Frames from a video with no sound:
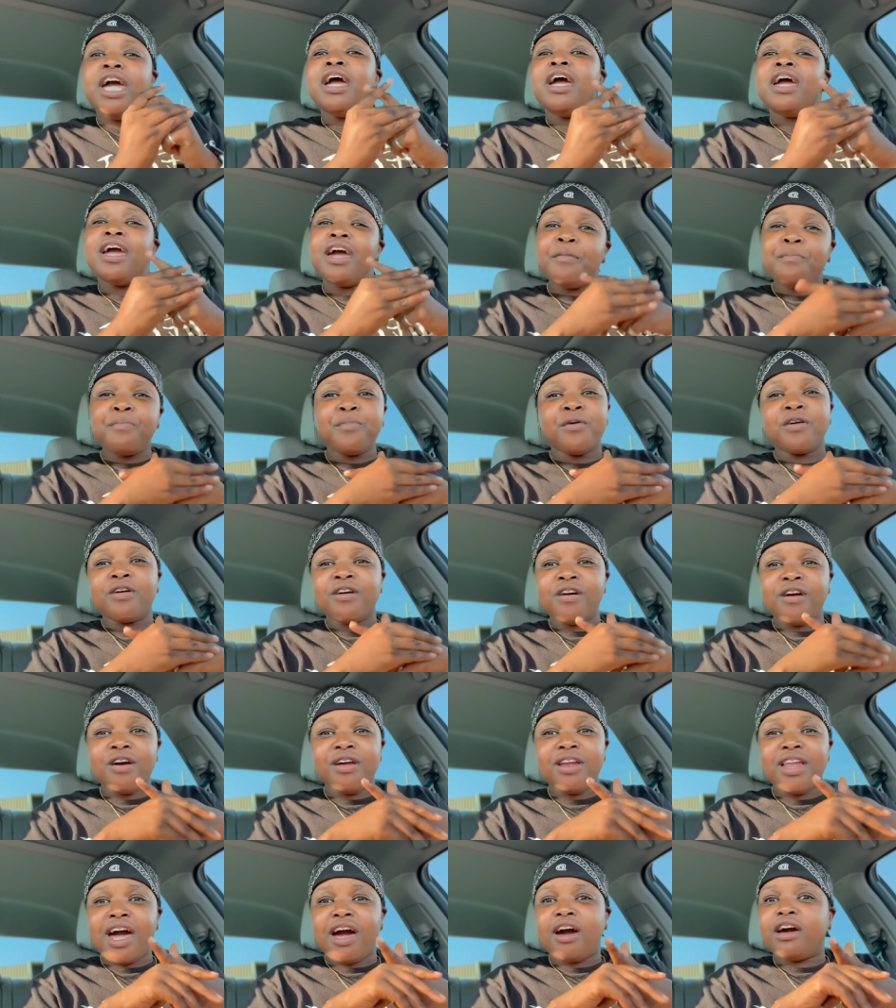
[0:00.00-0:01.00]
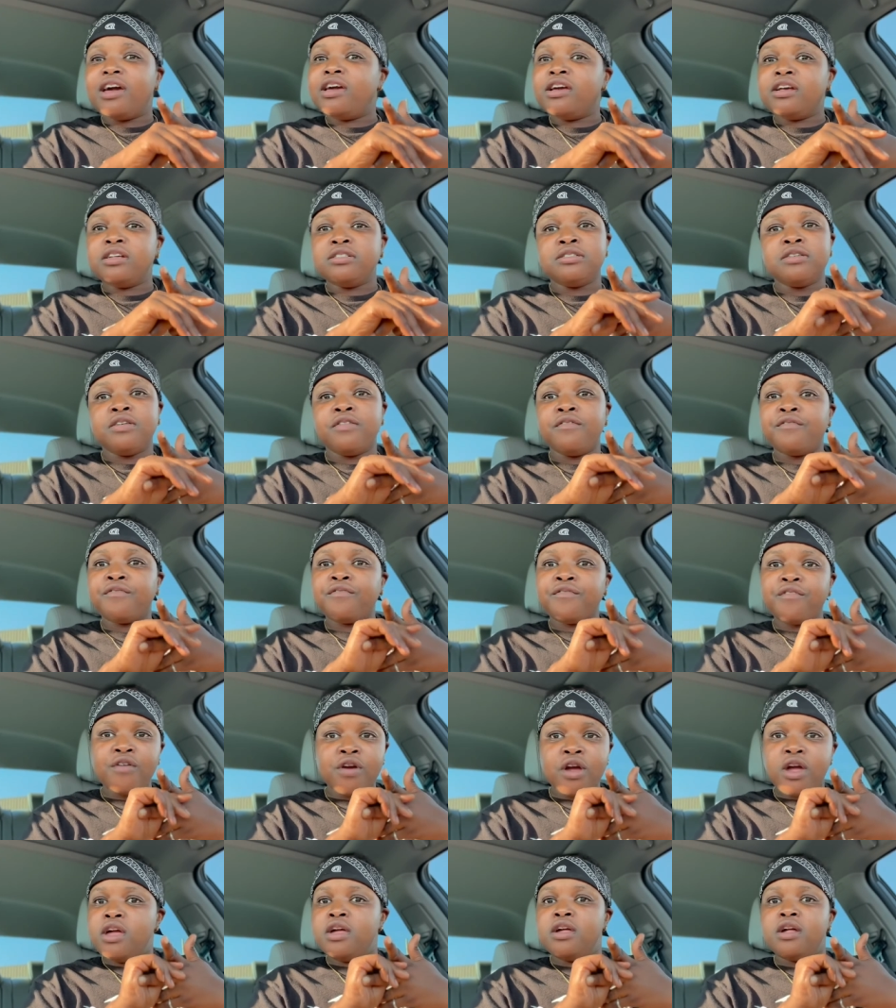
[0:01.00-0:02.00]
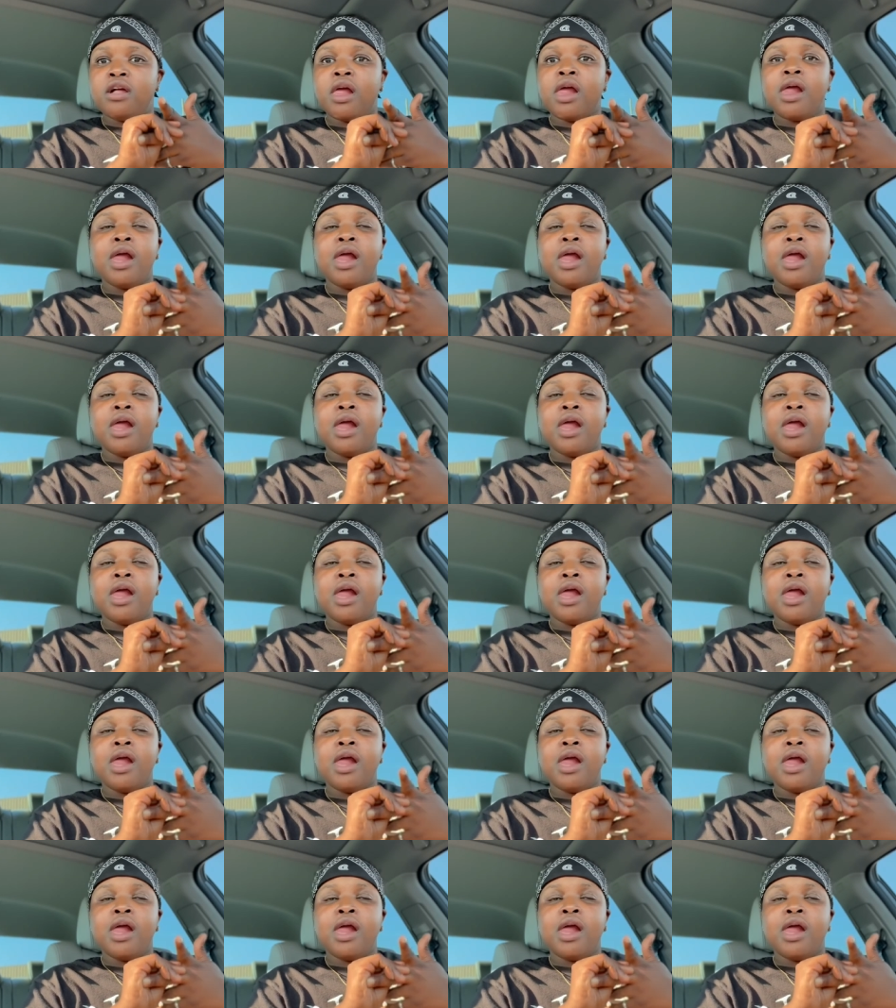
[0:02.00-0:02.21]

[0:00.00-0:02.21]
Help your girl out. It's free.